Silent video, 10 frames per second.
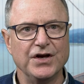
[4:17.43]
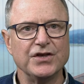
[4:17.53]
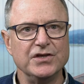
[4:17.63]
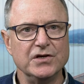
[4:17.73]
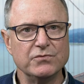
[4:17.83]

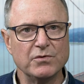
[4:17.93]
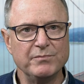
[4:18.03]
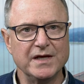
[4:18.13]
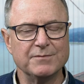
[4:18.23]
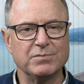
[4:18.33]
you will
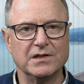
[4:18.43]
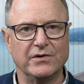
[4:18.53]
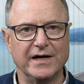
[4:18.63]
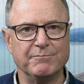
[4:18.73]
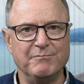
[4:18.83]
be
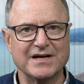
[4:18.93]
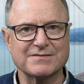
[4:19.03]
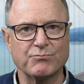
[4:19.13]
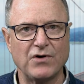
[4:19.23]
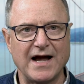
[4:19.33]
employing
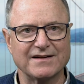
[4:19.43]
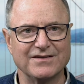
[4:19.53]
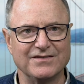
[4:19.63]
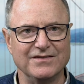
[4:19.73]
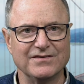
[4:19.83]
best
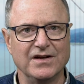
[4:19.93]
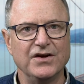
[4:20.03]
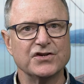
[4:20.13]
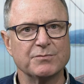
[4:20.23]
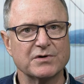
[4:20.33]
practices
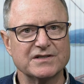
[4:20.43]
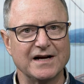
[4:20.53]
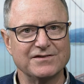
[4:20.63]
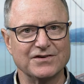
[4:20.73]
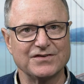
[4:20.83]
to
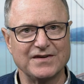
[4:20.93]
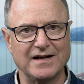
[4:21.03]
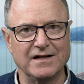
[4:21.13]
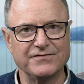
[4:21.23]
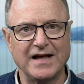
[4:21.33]
protect
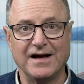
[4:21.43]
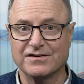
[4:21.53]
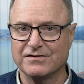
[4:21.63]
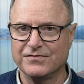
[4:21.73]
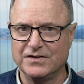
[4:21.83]
yourself
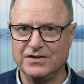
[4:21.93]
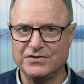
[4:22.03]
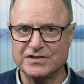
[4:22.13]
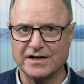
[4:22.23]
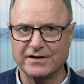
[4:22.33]
as a
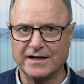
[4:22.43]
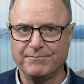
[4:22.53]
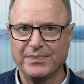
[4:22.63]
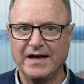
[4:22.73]
fiduciary